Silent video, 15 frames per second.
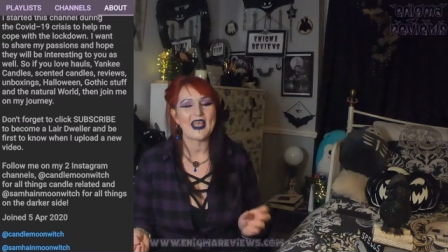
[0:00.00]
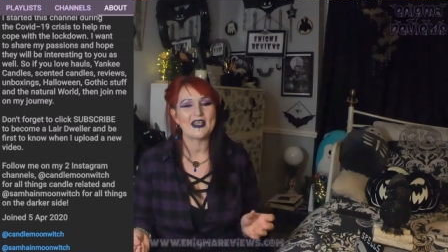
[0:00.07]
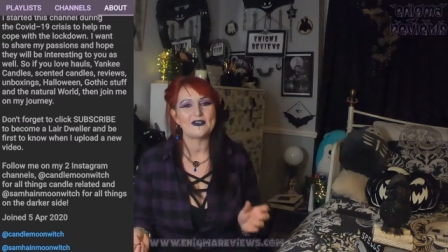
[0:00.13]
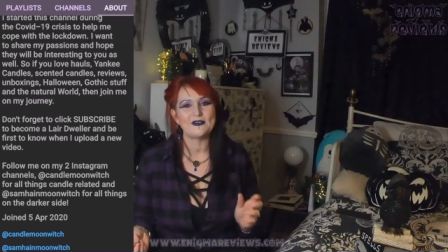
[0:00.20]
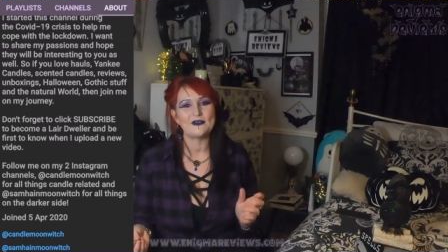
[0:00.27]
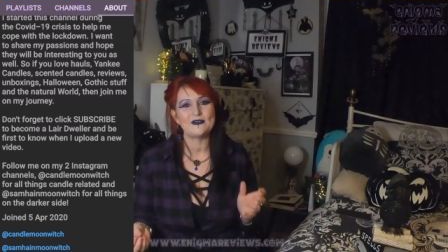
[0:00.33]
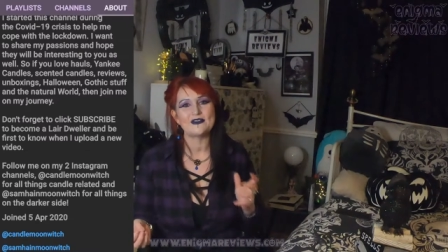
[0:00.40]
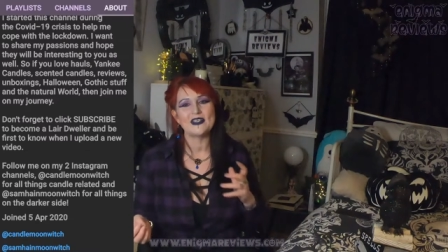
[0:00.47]

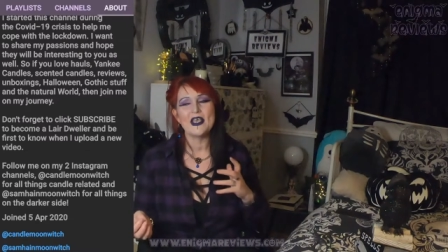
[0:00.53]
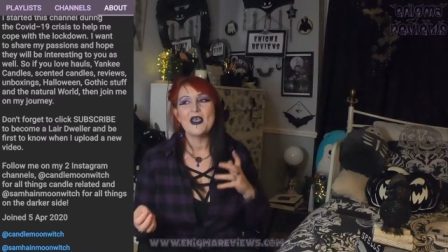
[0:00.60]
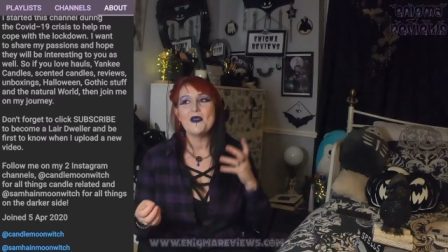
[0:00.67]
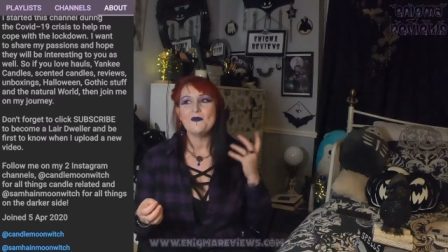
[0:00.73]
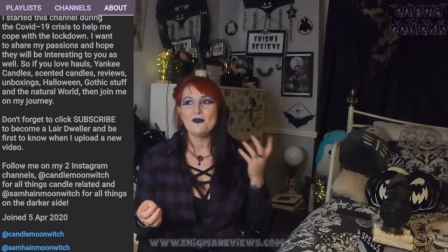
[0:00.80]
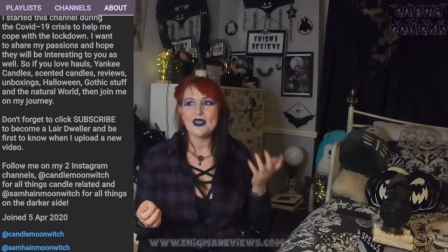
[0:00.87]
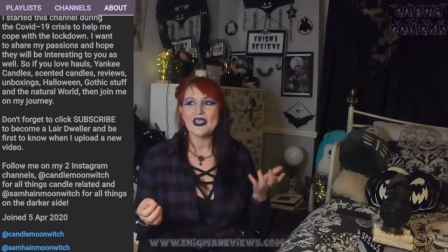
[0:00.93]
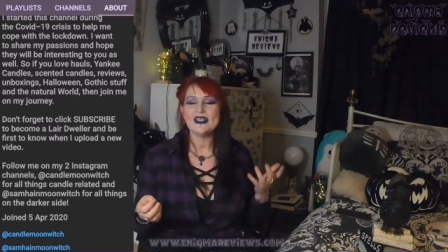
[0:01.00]
Candles.
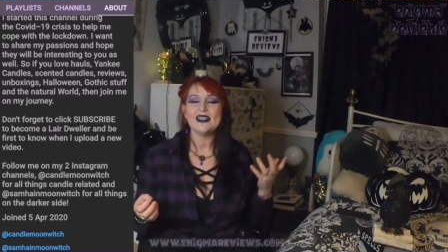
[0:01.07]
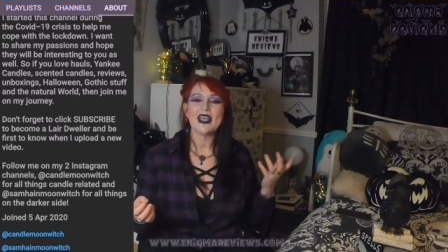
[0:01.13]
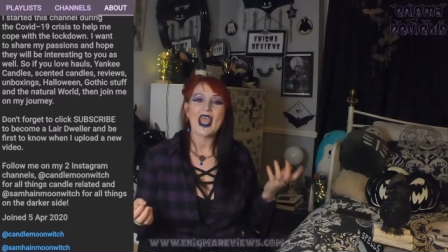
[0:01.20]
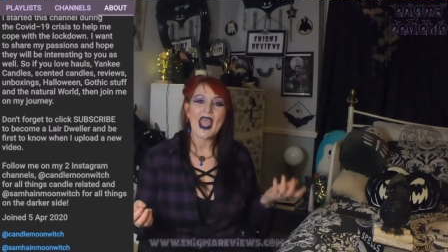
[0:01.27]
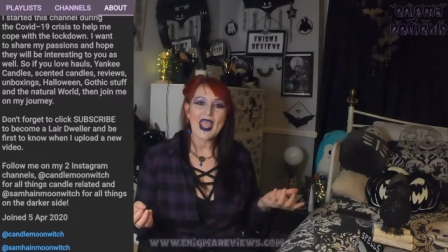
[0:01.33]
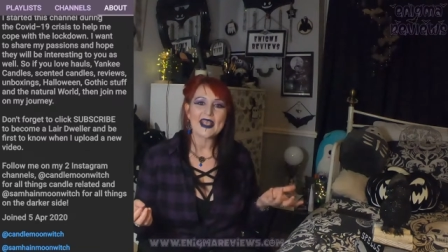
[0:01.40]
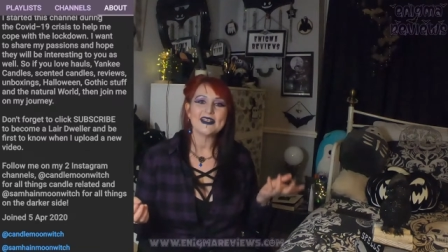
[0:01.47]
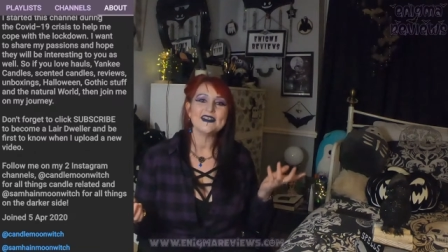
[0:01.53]
Being an
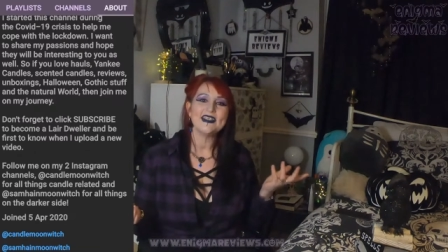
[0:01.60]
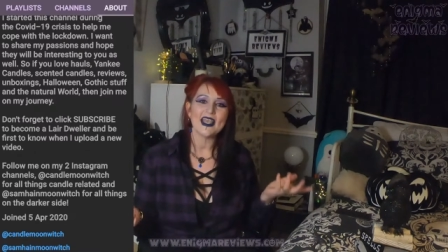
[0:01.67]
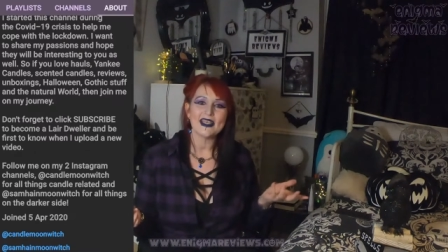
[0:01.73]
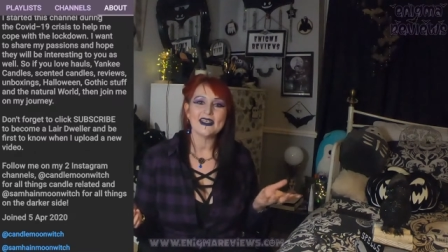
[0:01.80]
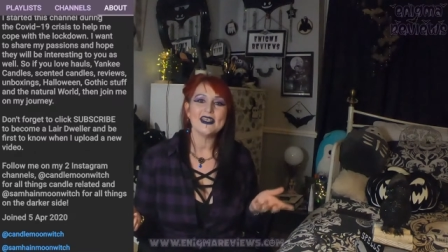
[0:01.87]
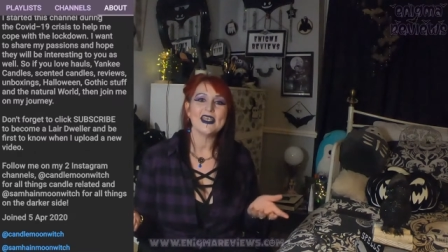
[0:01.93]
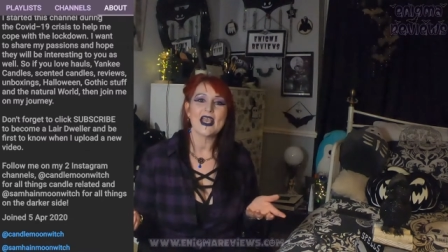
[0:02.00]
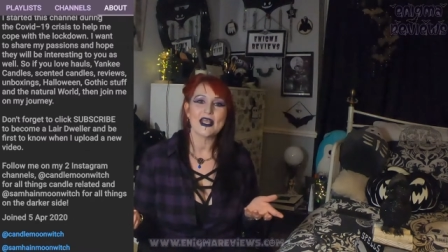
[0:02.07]

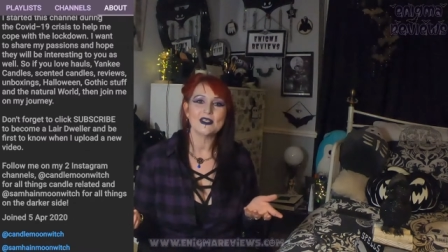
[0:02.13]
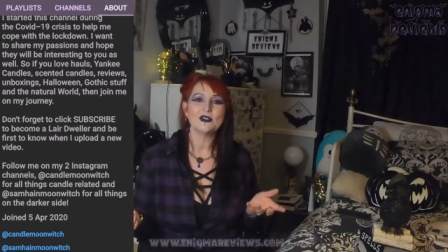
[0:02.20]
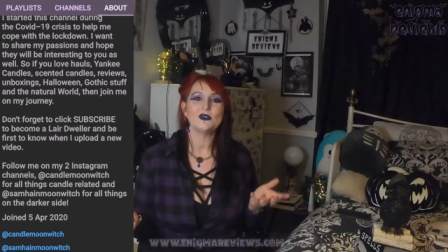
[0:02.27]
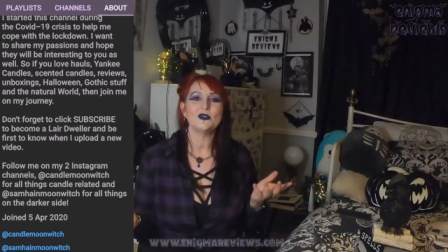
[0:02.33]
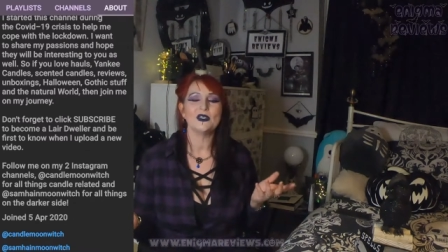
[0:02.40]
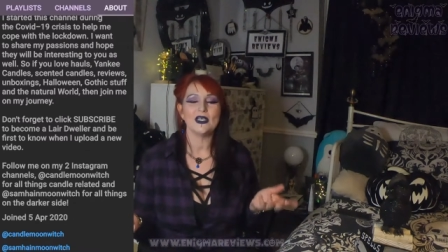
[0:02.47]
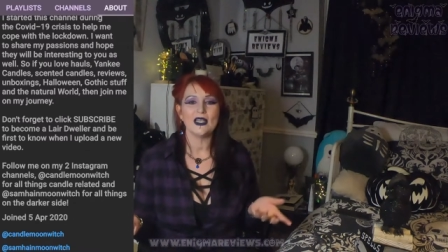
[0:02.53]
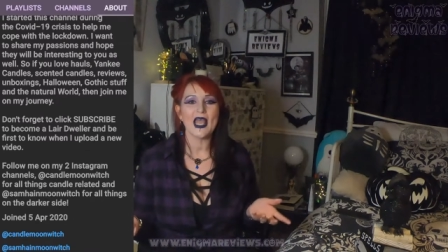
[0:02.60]
ex-Yankee
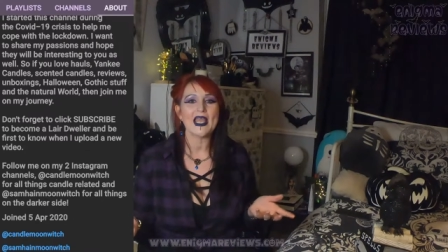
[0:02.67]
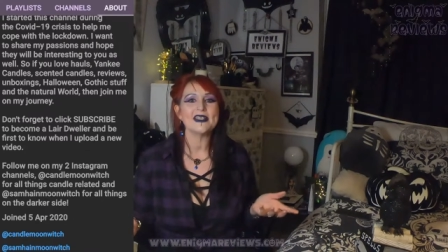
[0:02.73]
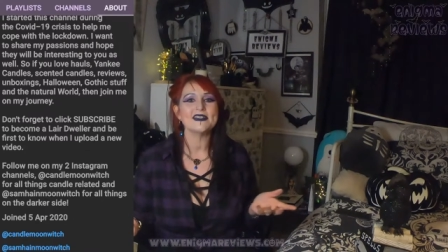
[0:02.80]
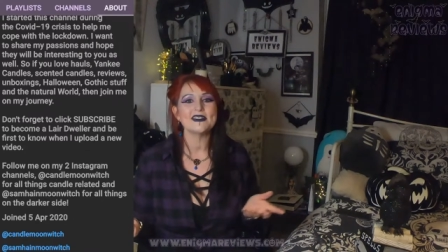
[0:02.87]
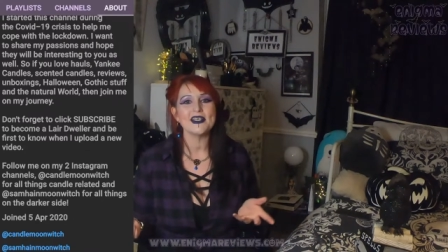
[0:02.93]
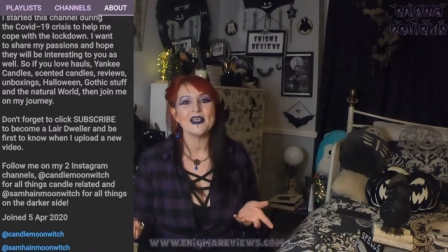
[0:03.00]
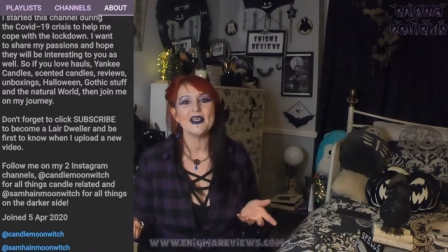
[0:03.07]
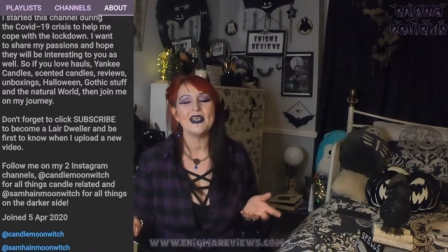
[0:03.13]
Candle
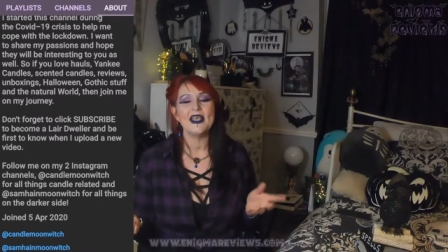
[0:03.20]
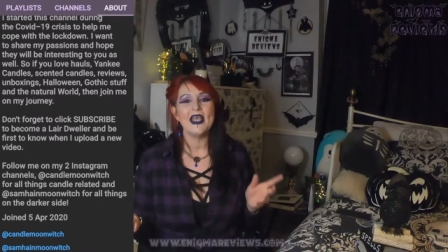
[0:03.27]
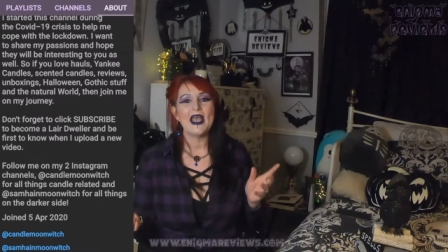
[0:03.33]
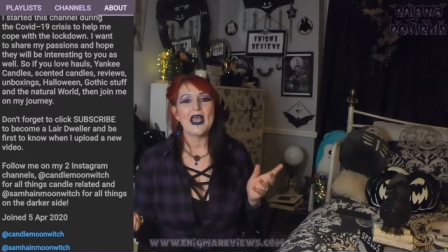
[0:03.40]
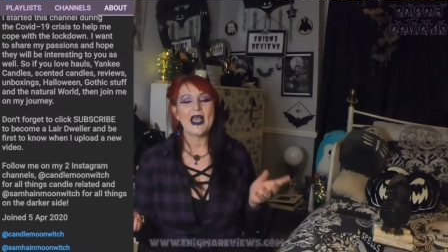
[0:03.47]
collector,